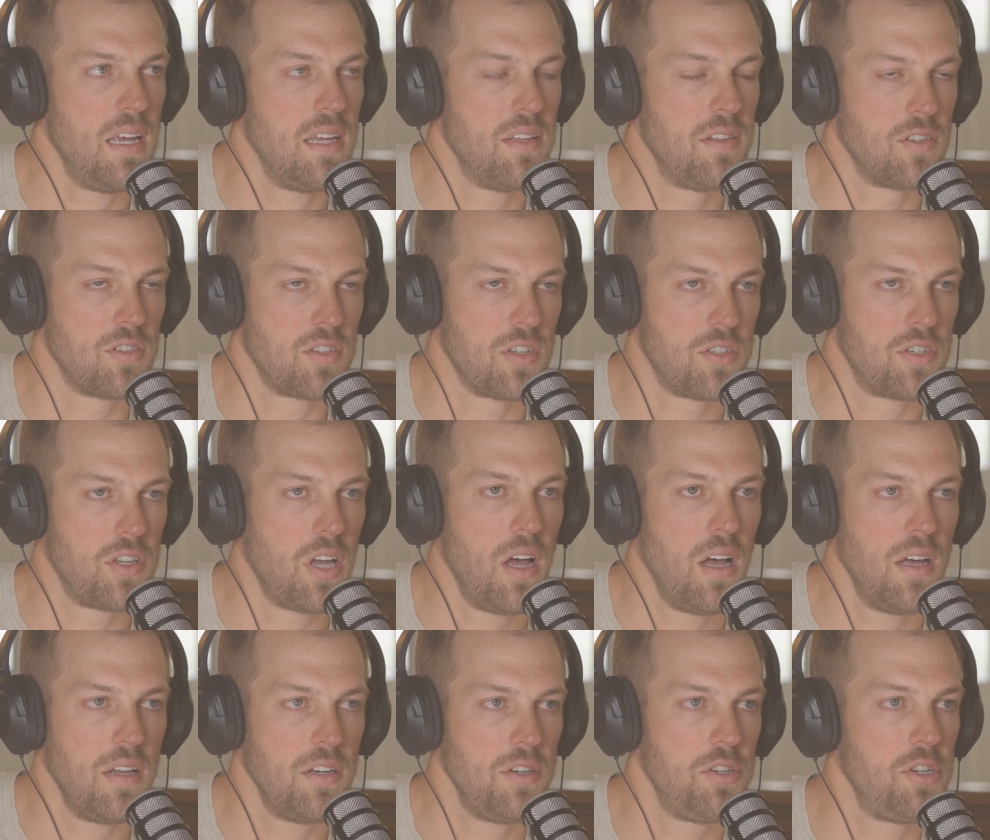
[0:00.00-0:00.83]
There's a
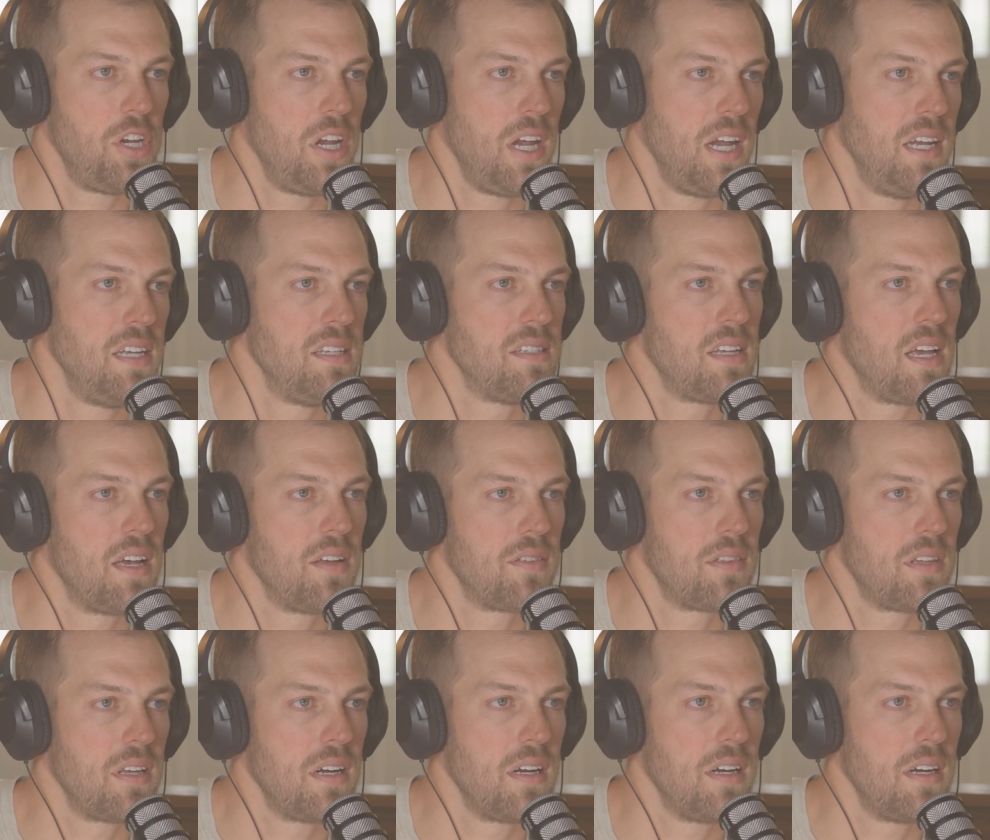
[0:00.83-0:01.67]
ton of chains
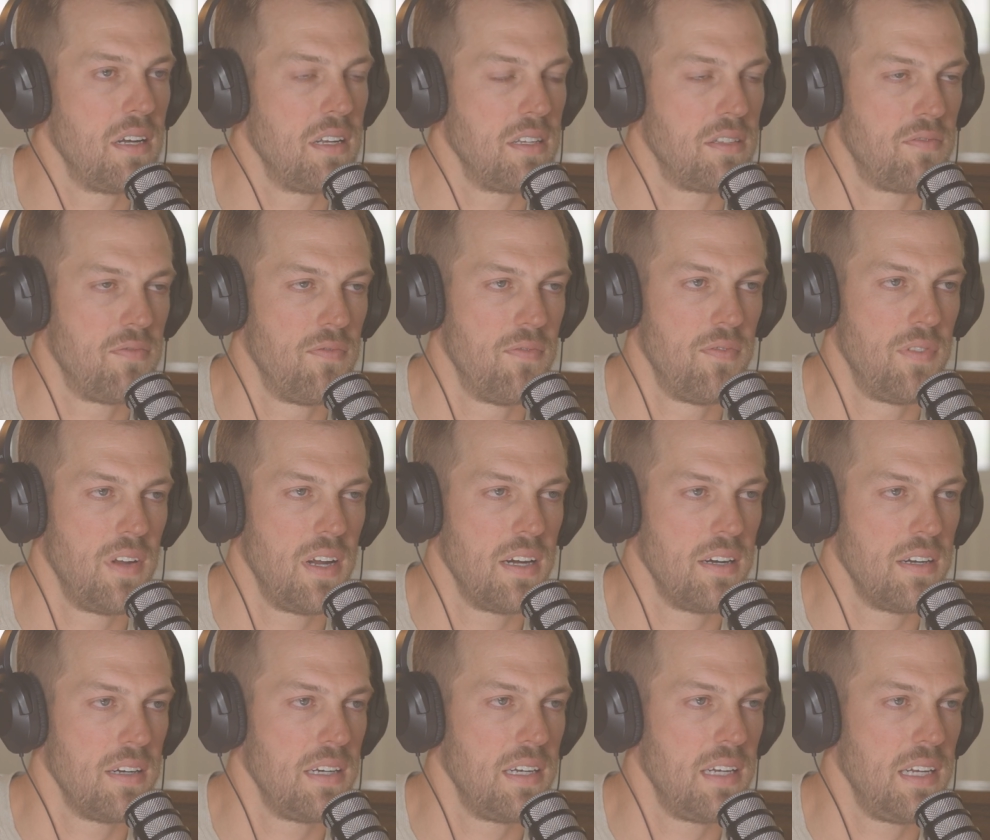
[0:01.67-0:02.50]
out there. It's
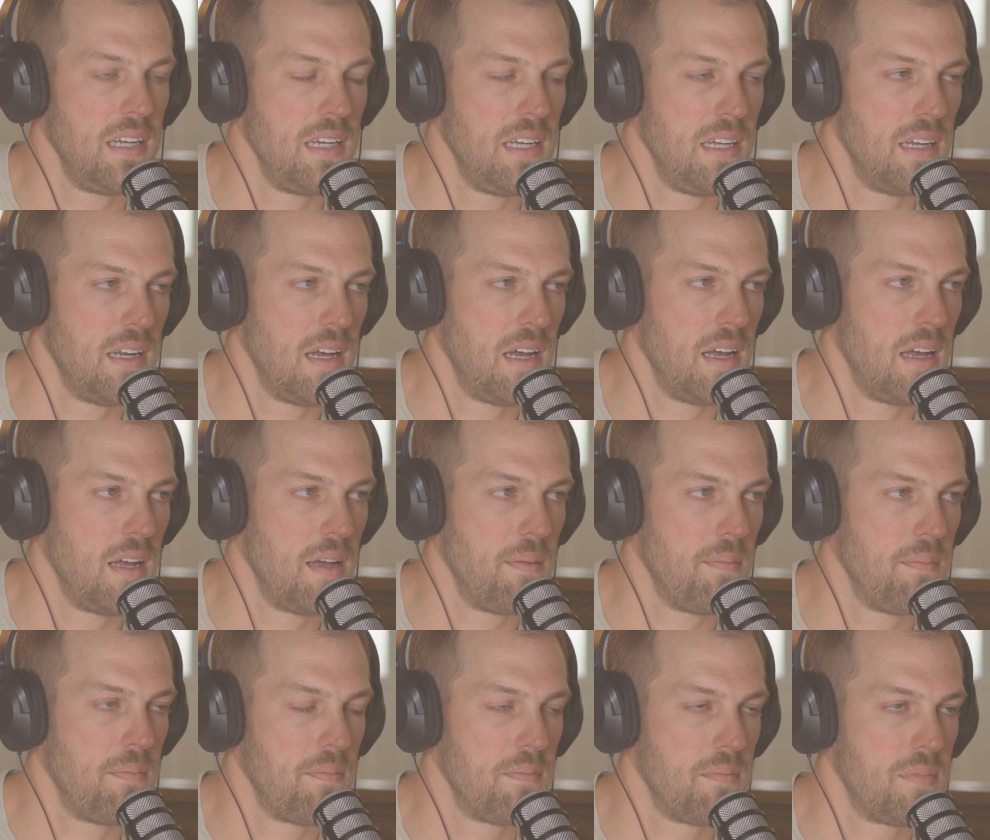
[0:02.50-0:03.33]
very
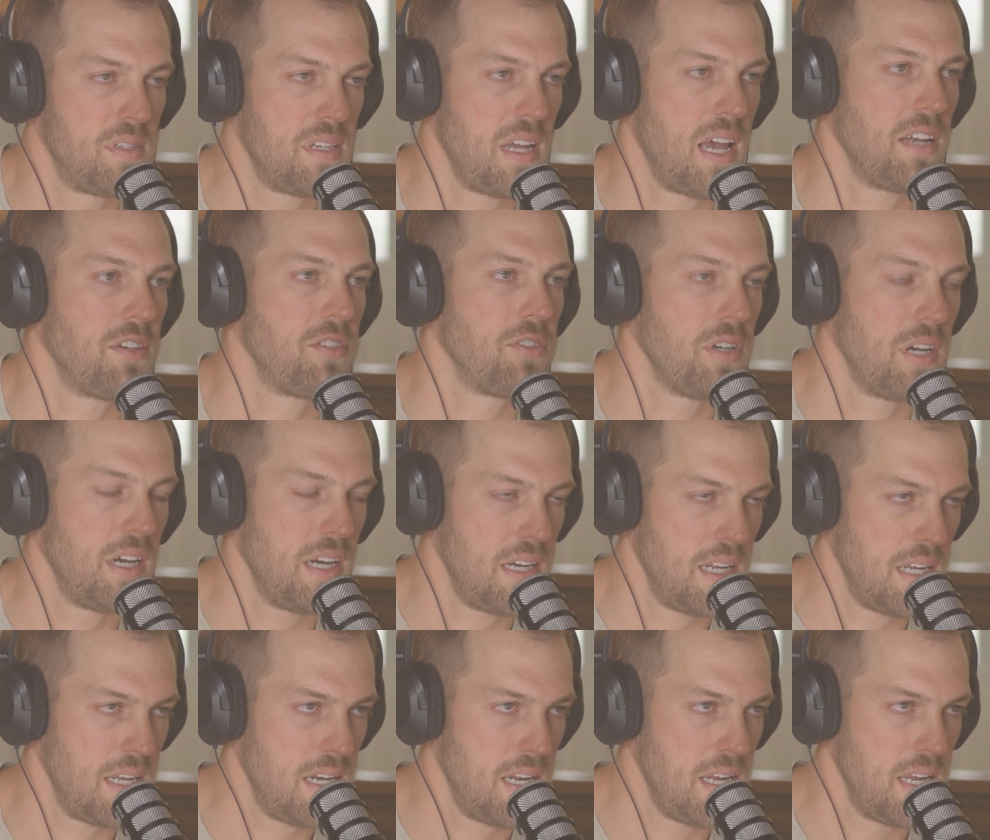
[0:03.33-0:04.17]

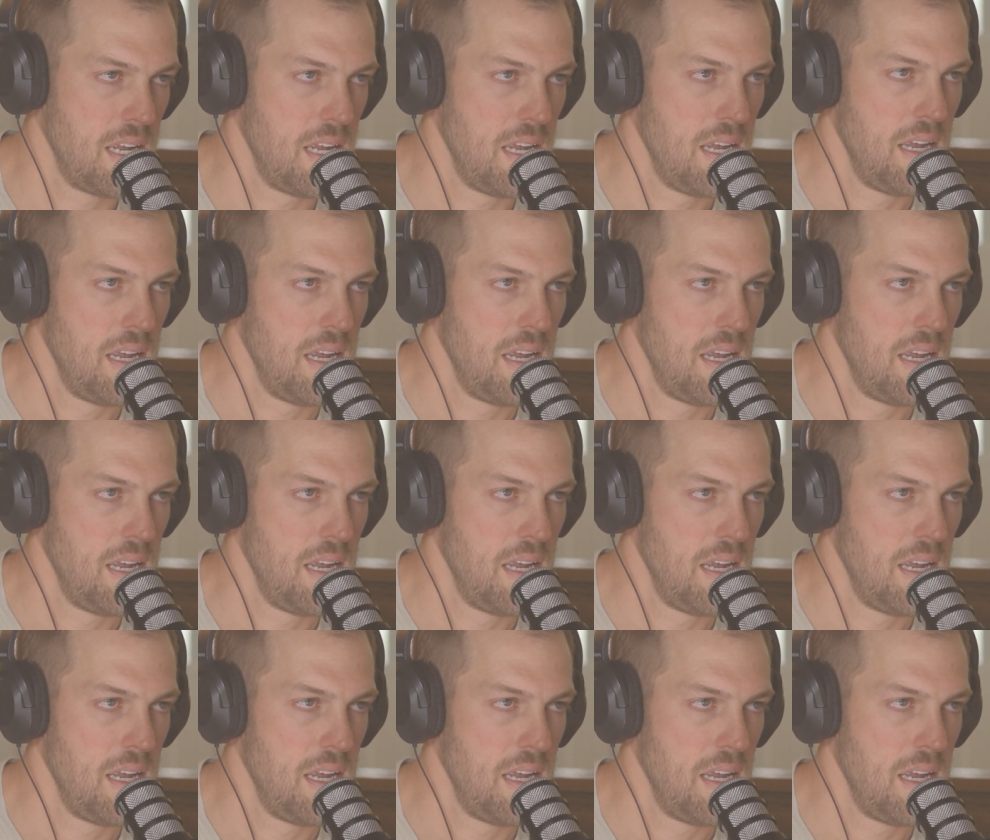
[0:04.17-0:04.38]
saturated,